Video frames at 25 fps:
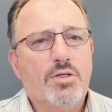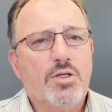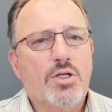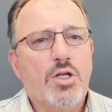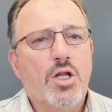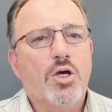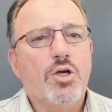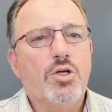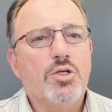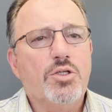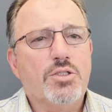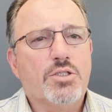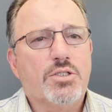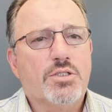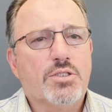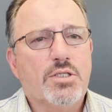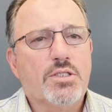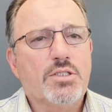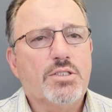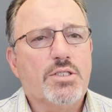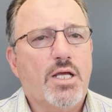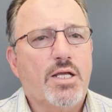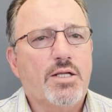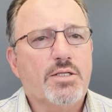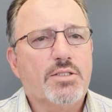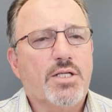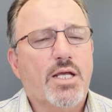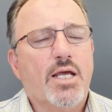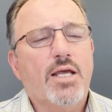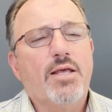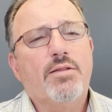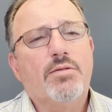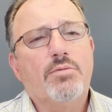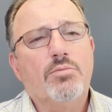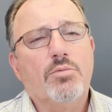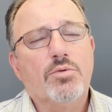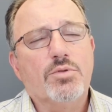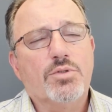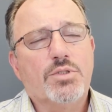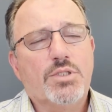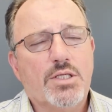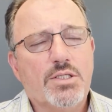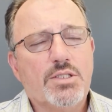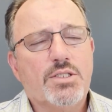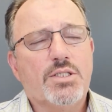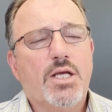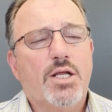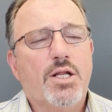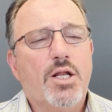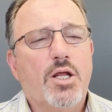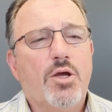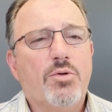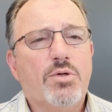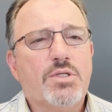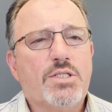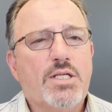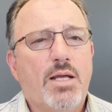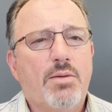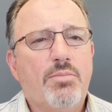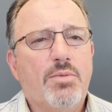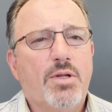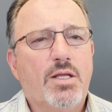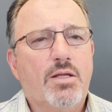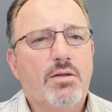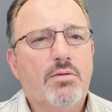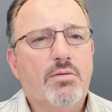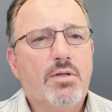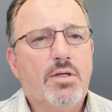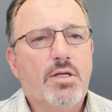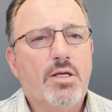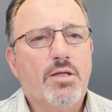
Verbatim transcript: knows says they say or says they know what's happening